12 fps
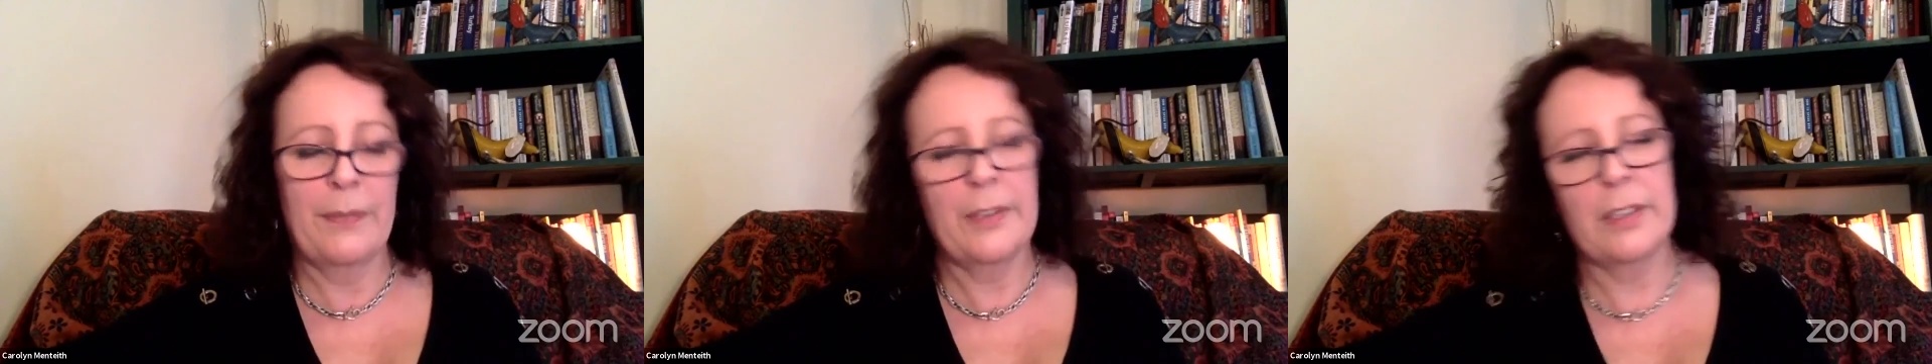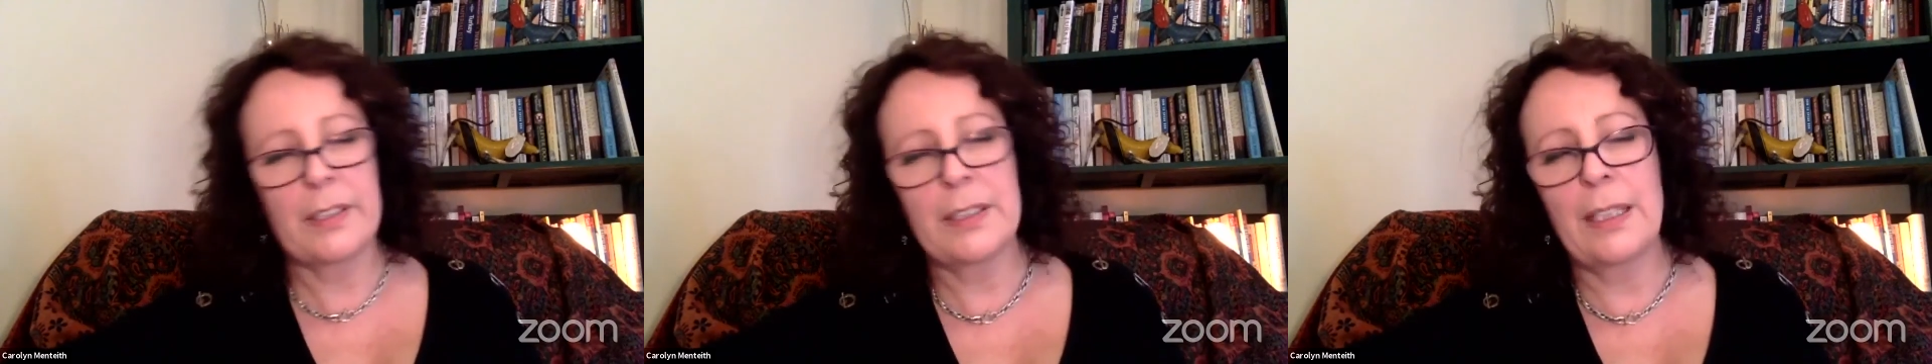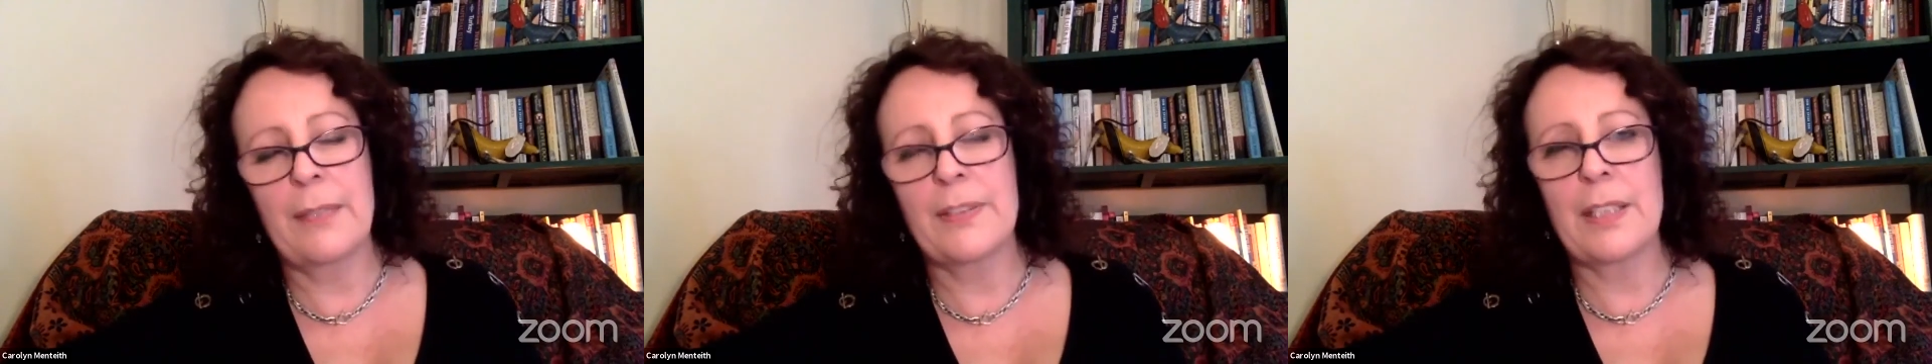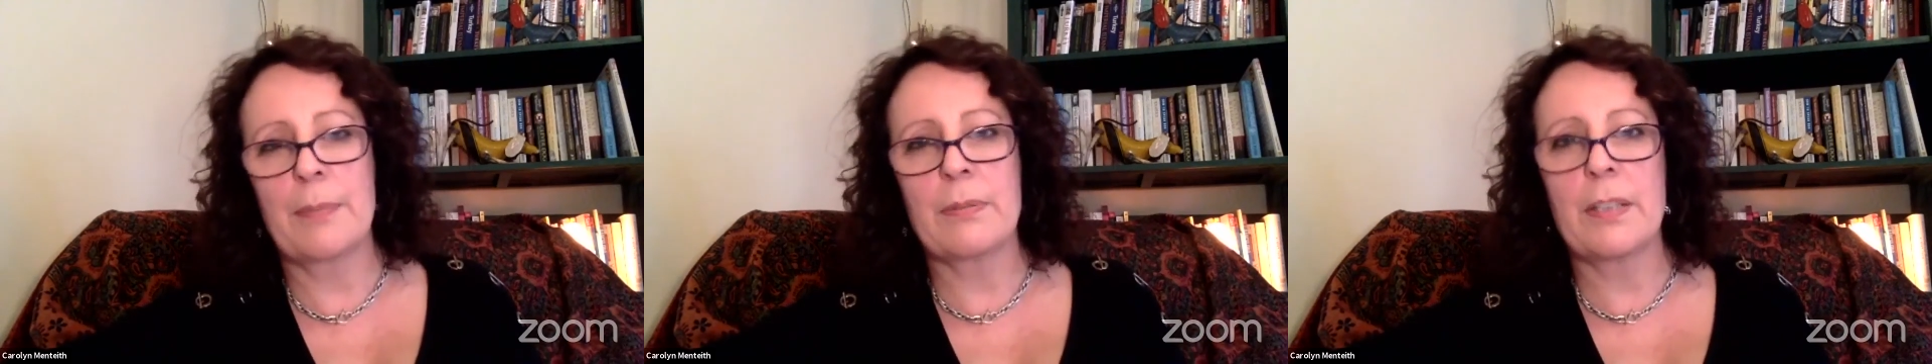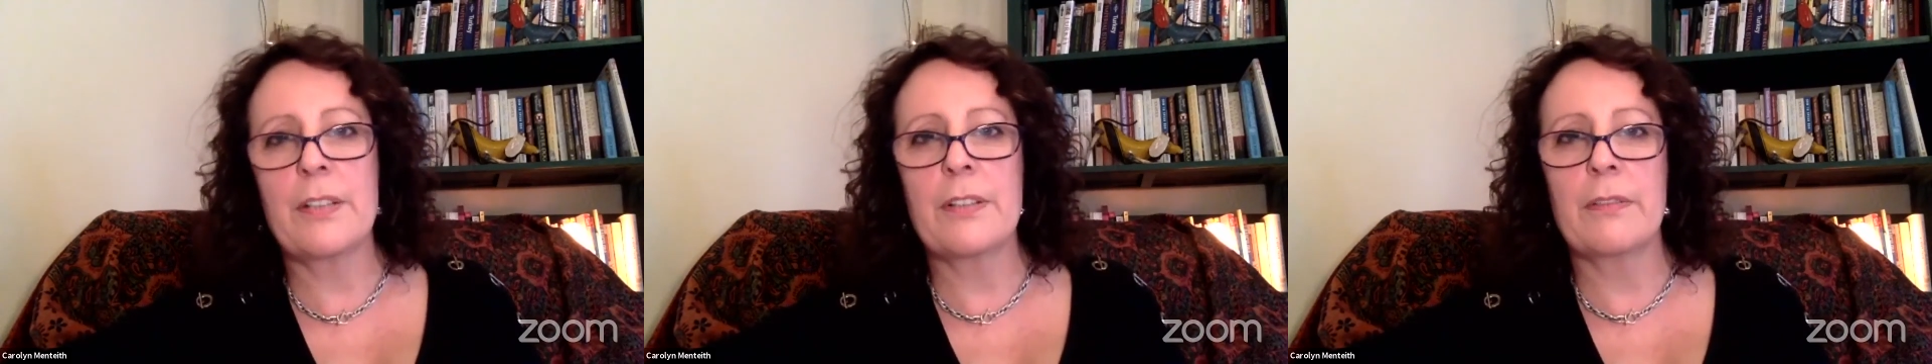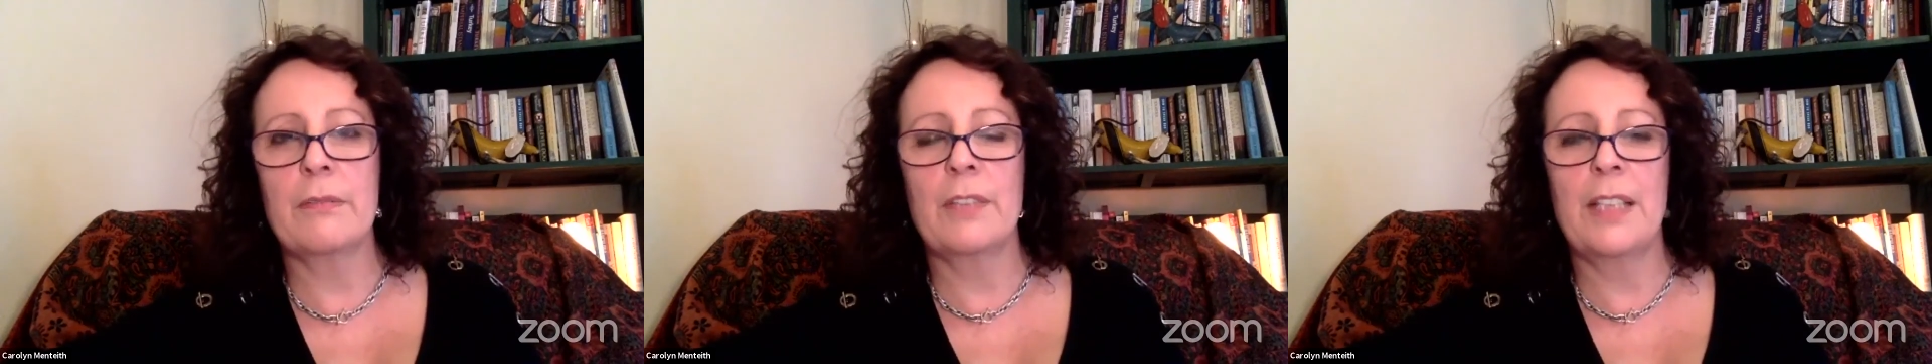dogs that have
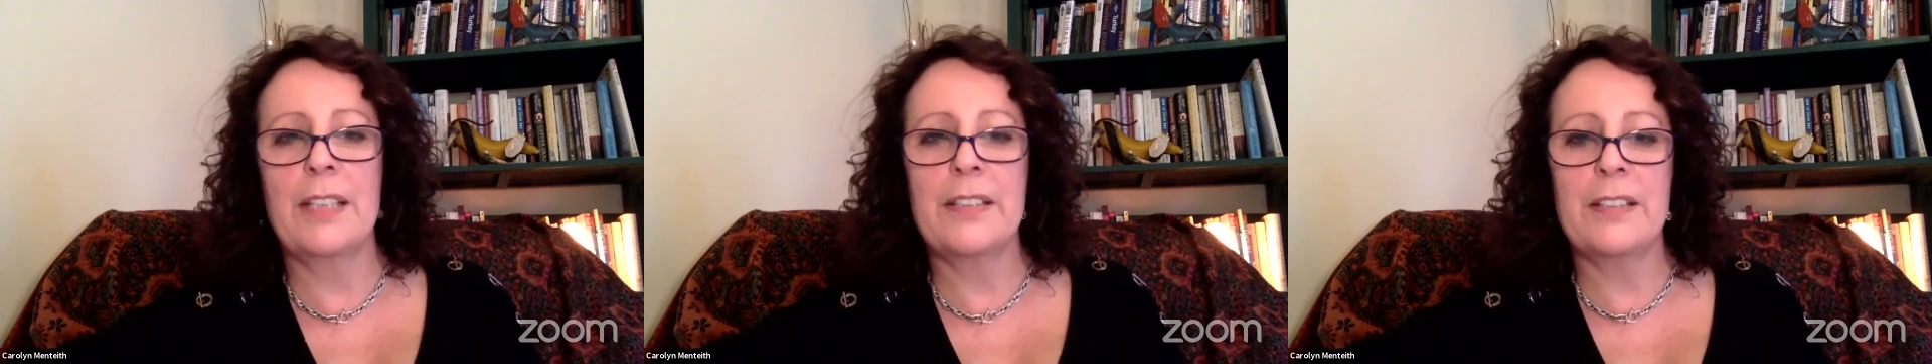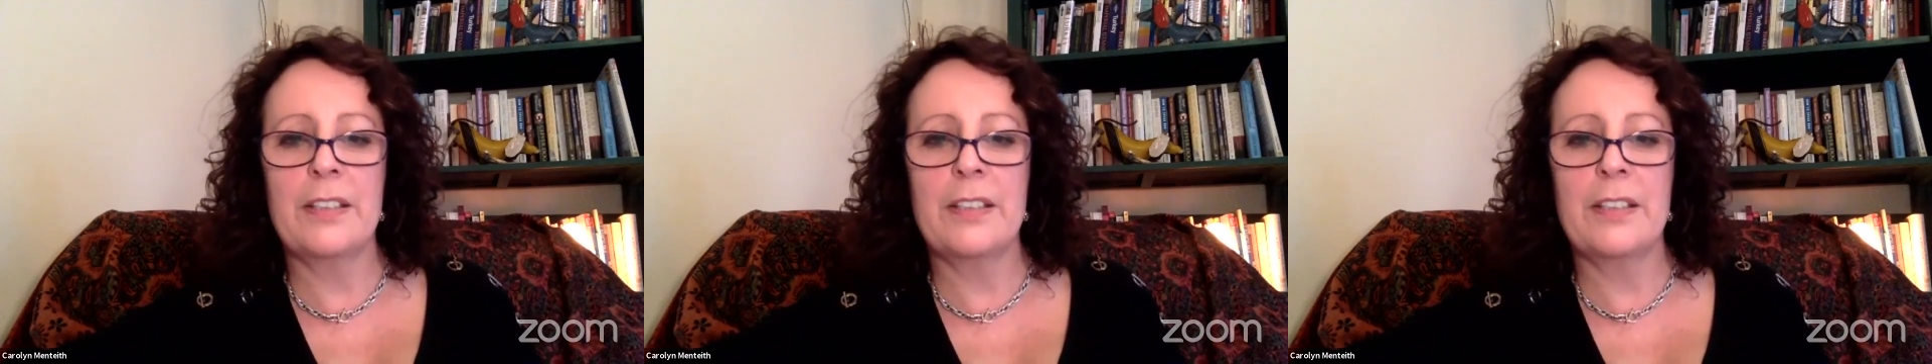separation related